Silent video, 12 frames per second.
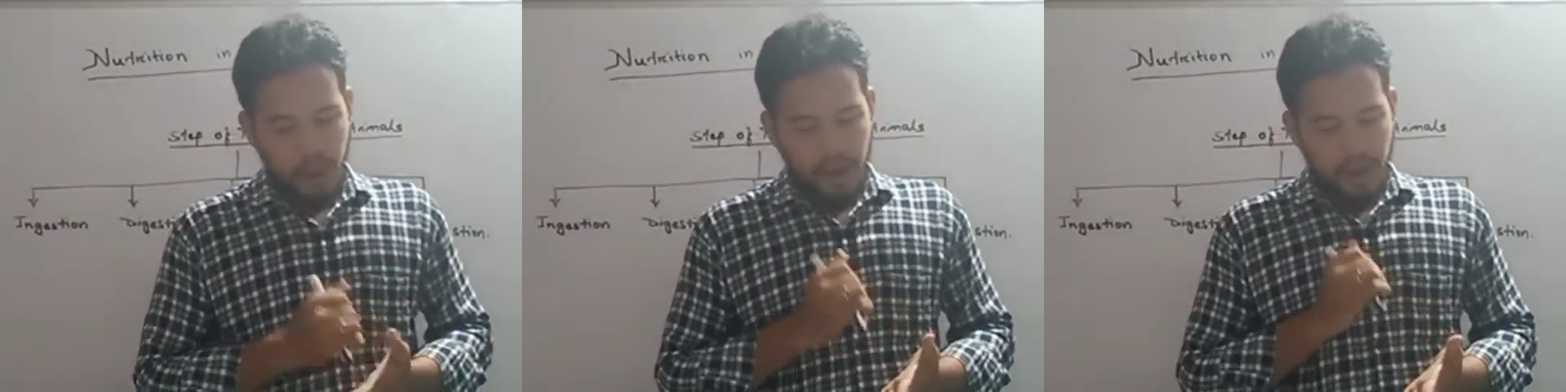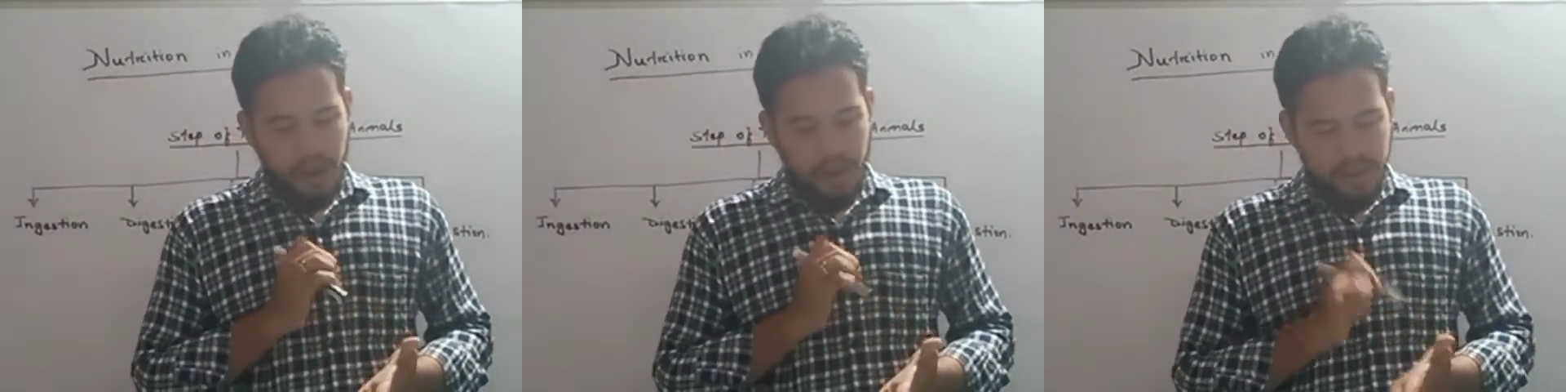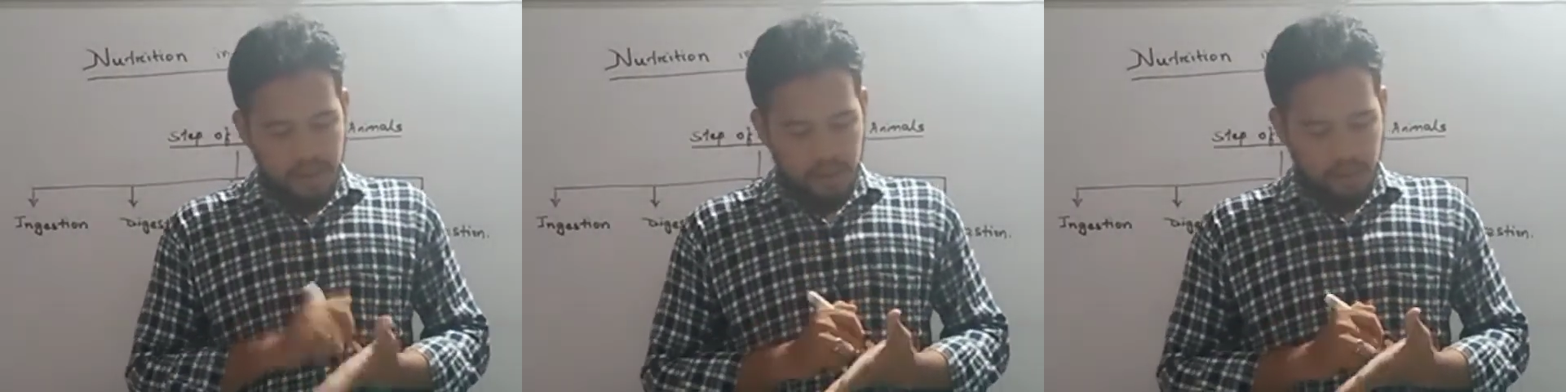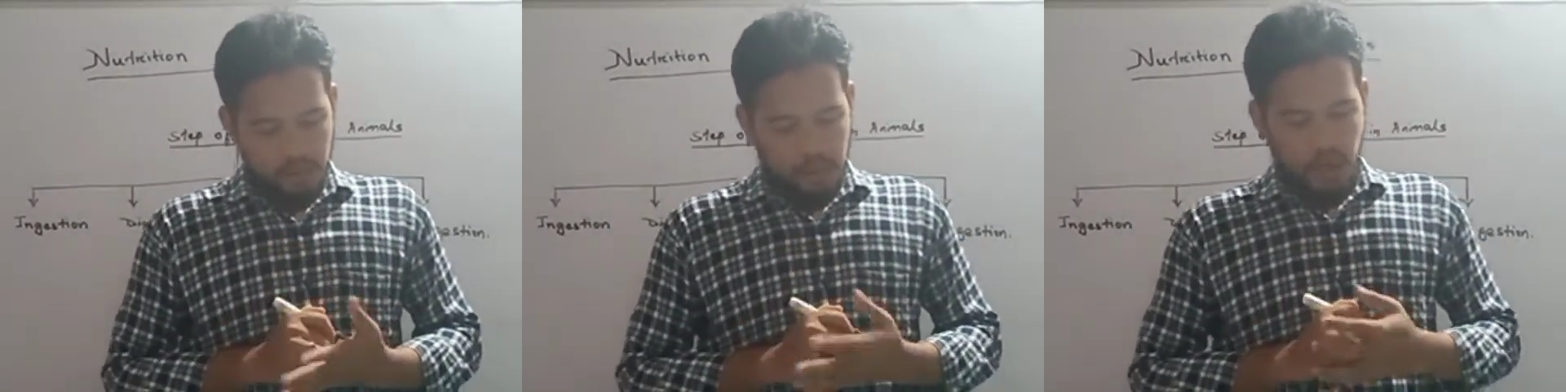in this
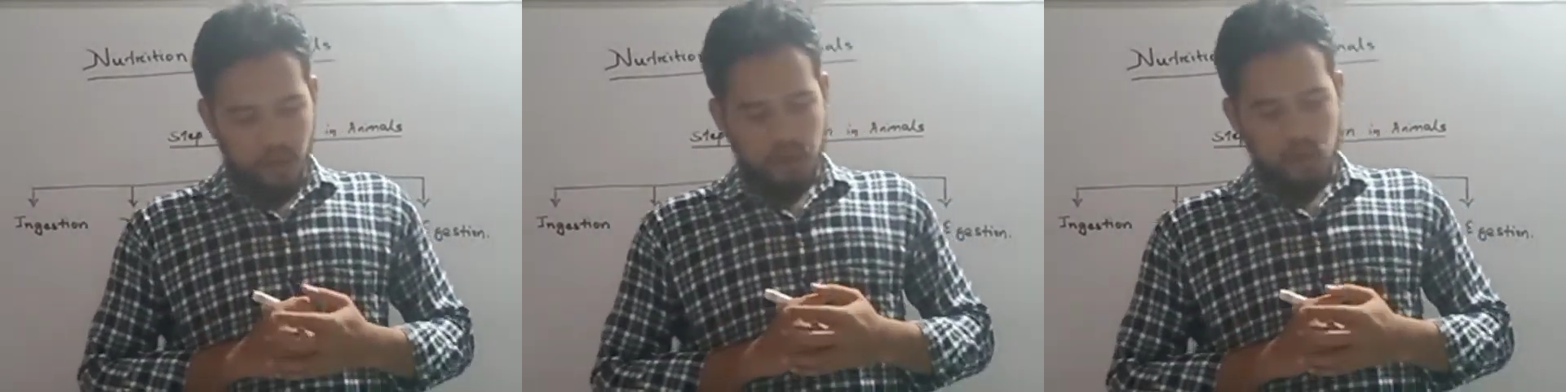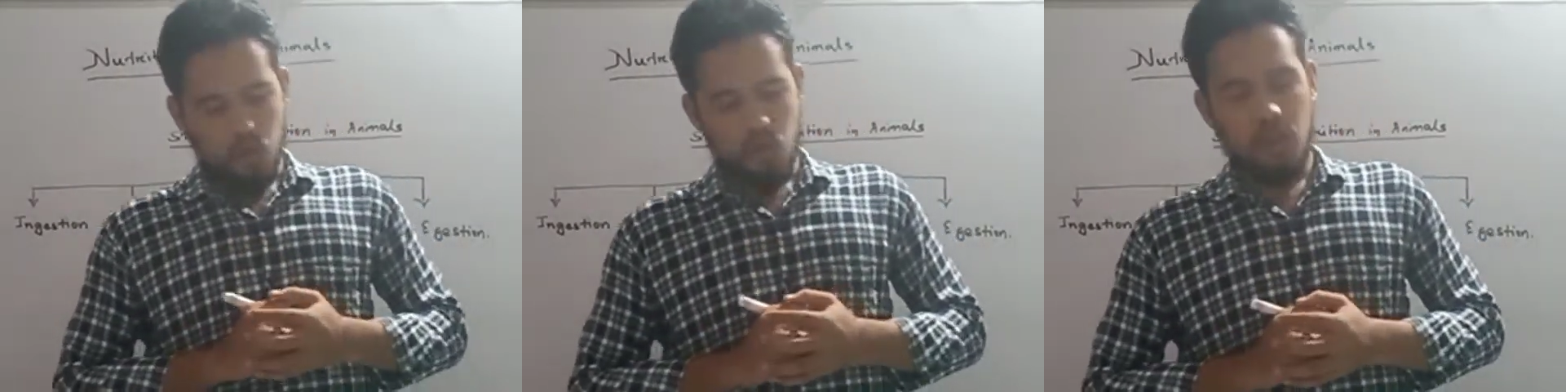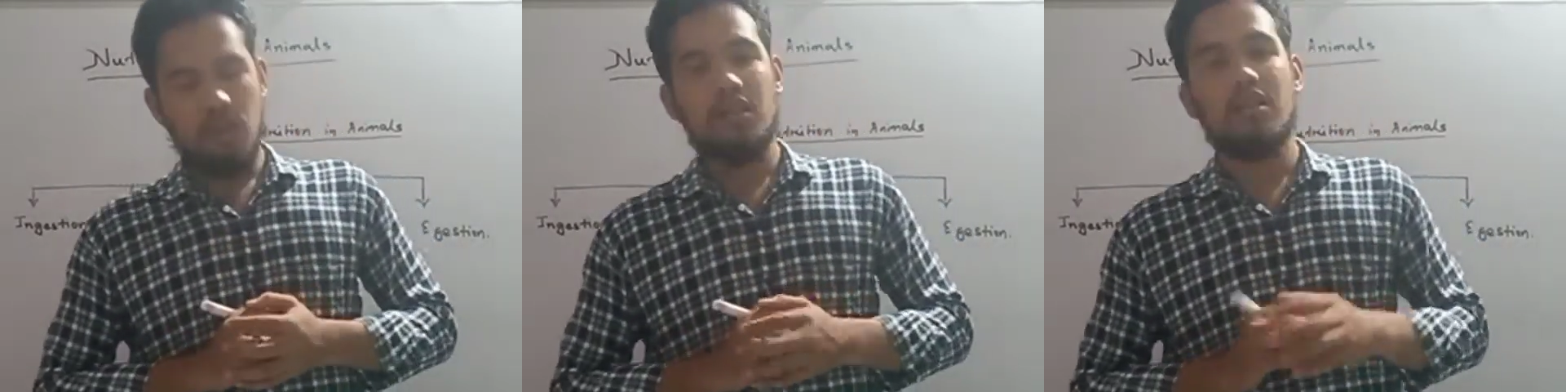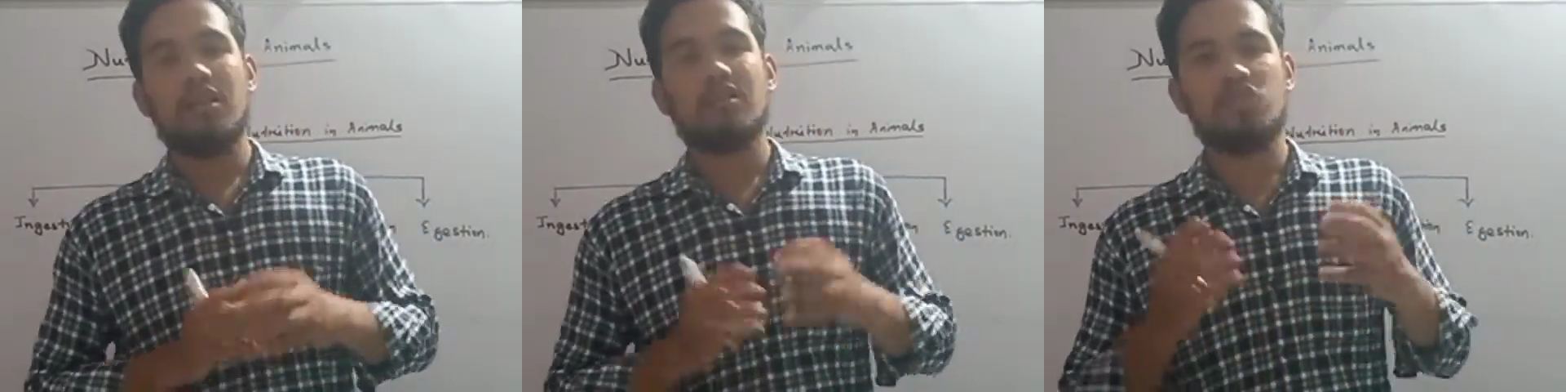chapter we will
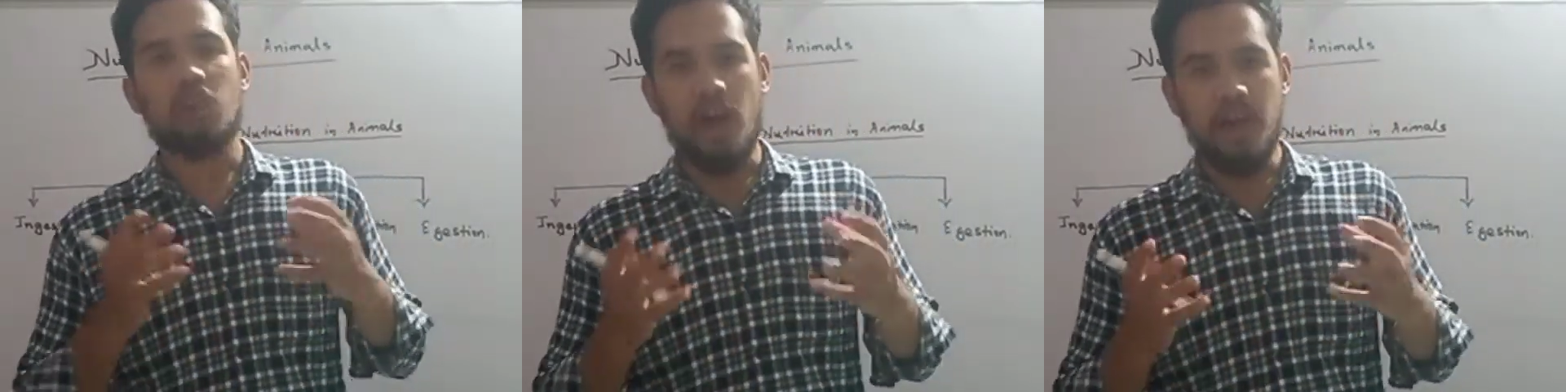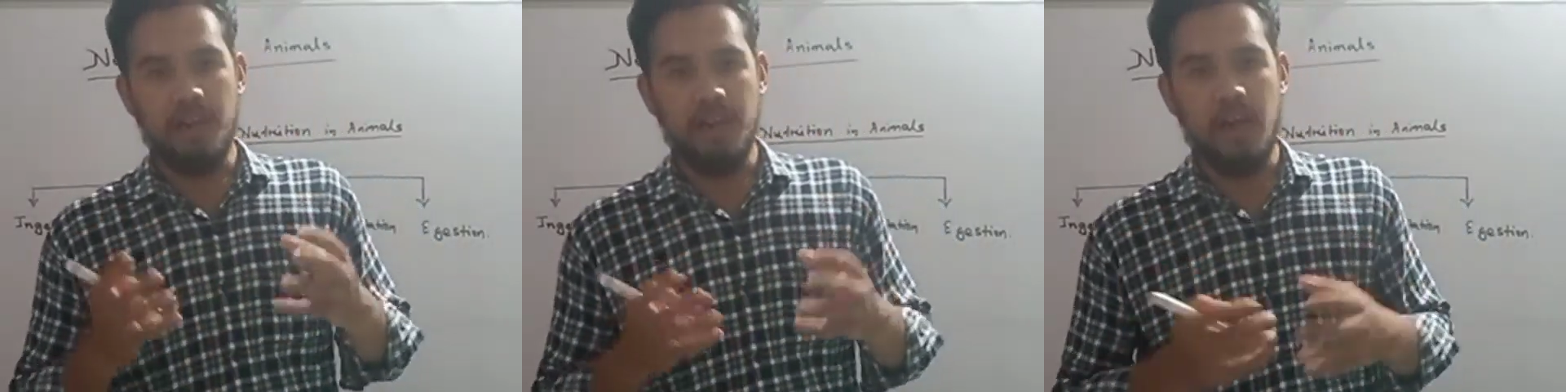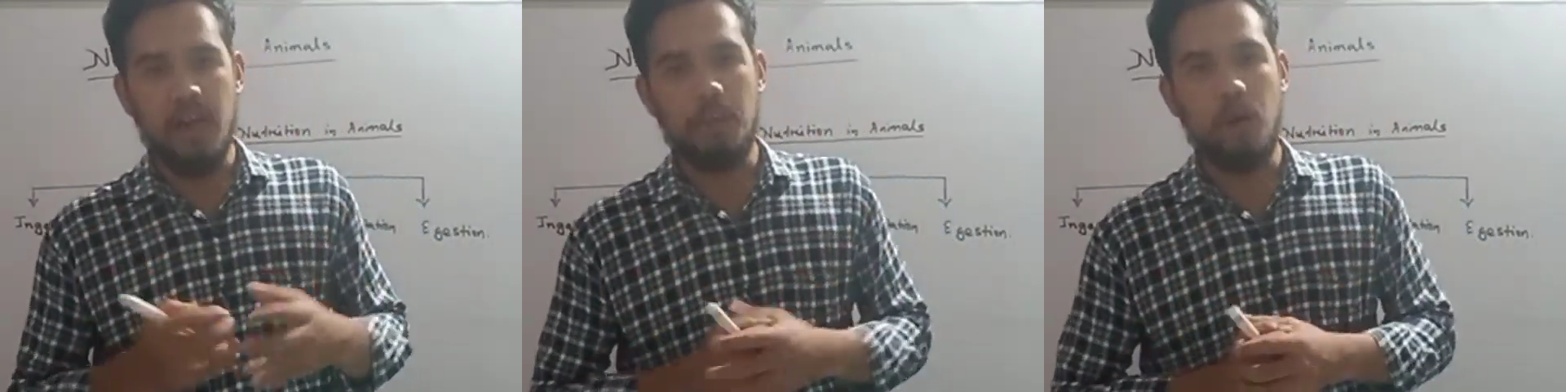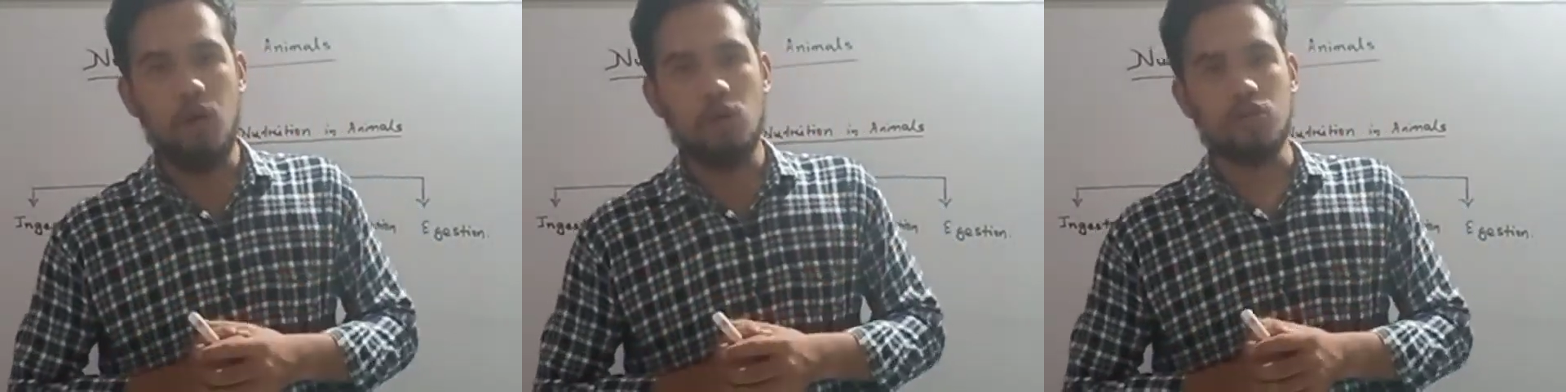study
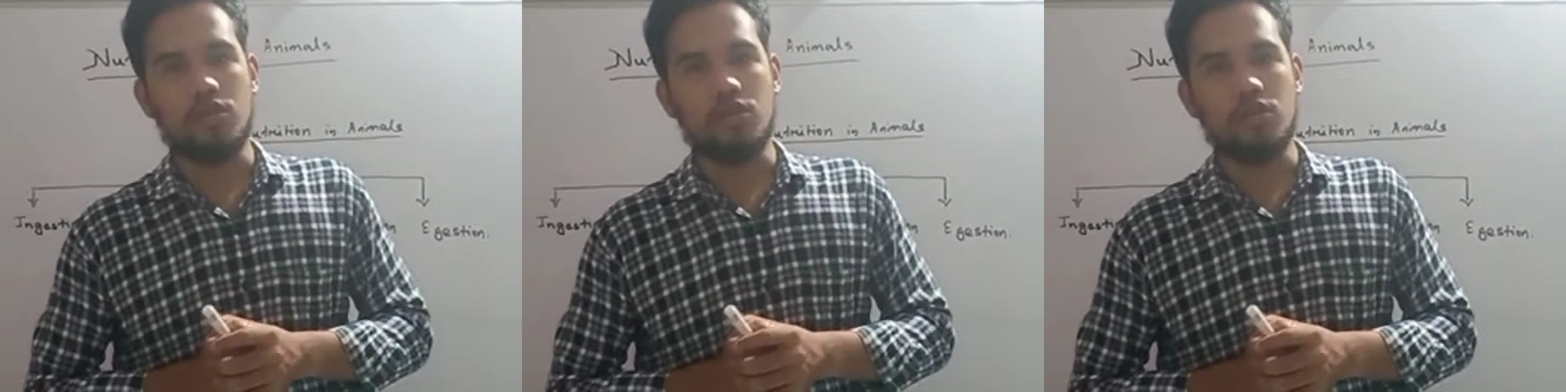about